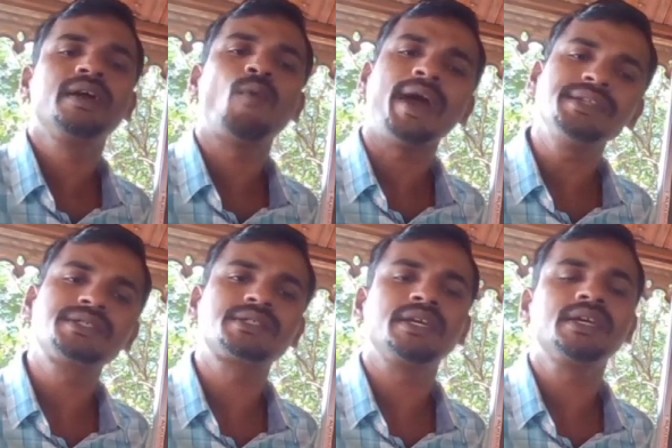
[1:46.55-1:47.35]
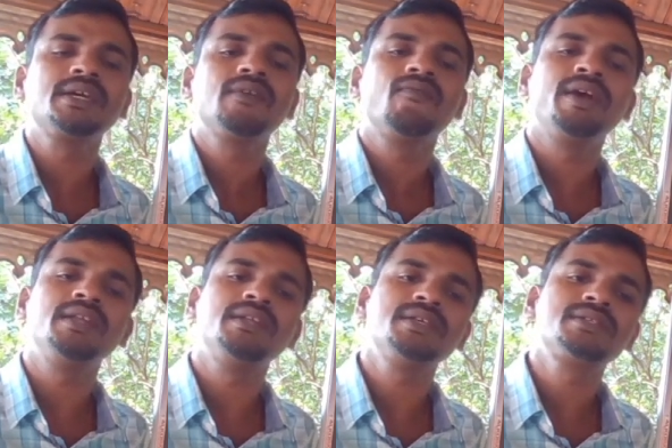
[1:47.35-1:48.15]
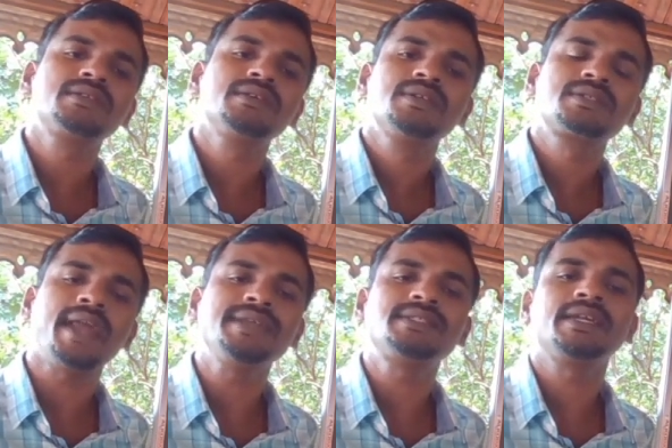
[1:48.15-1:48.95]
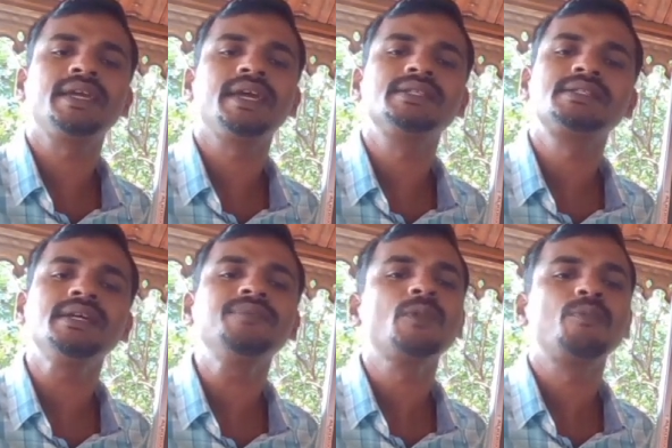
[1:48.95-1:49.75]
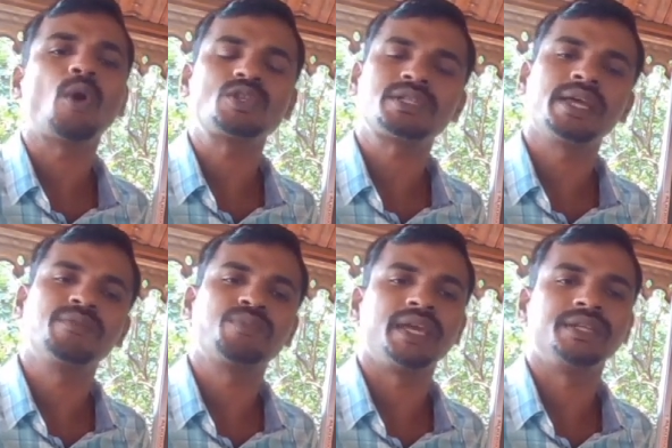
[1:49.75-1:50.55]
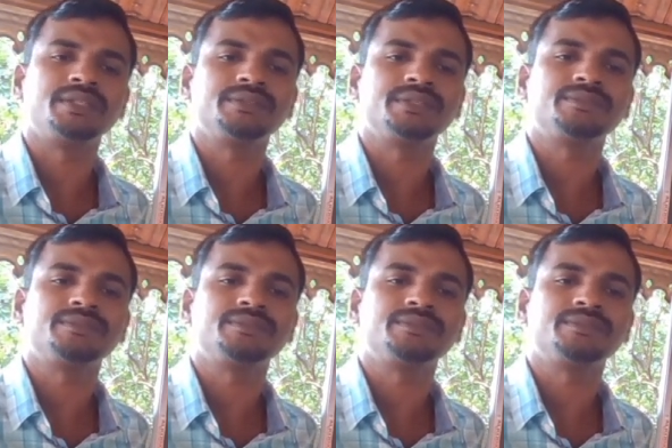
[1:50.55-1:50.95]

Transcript: a white streak when it is scratched against a porcelain plate.